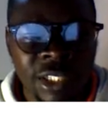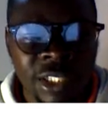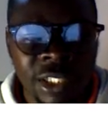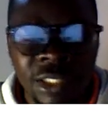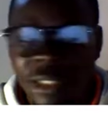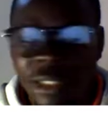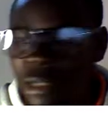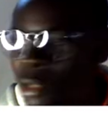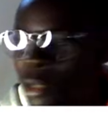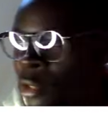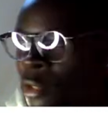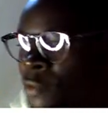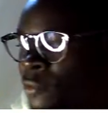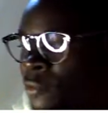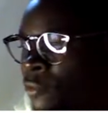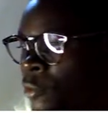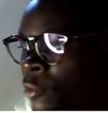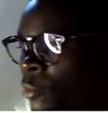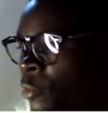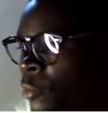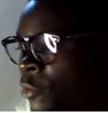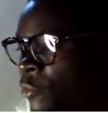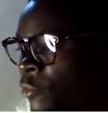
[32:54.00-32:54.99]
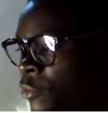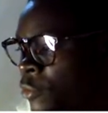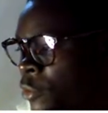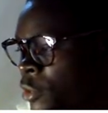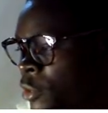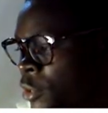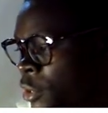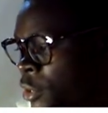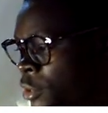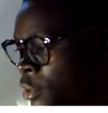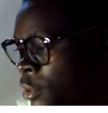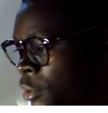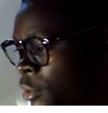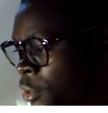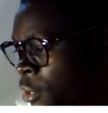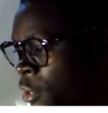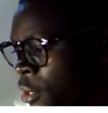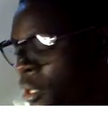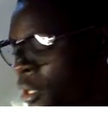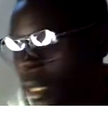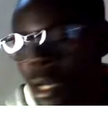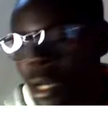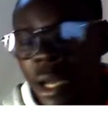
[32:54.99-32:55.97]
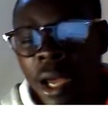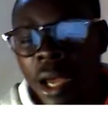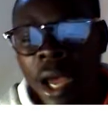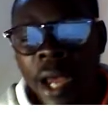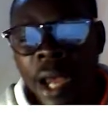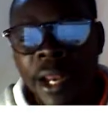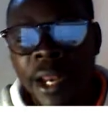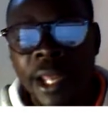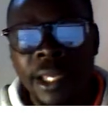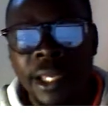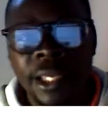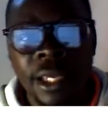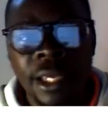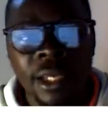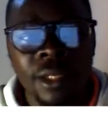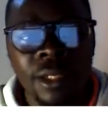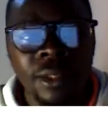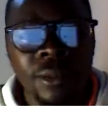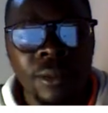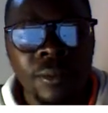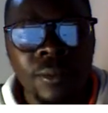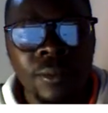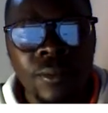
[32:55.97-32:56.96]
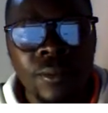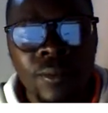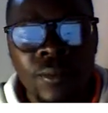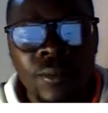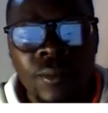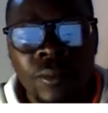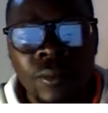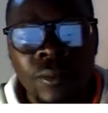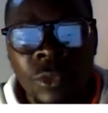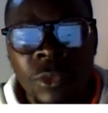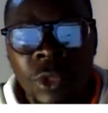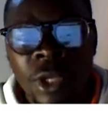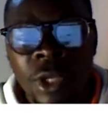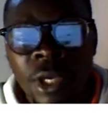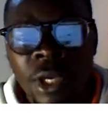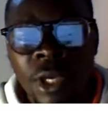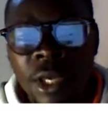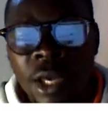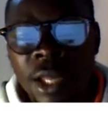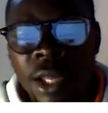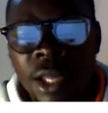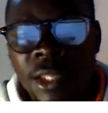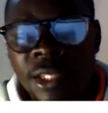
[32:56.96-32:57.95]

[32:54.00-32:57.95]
it from the front end, and again, this is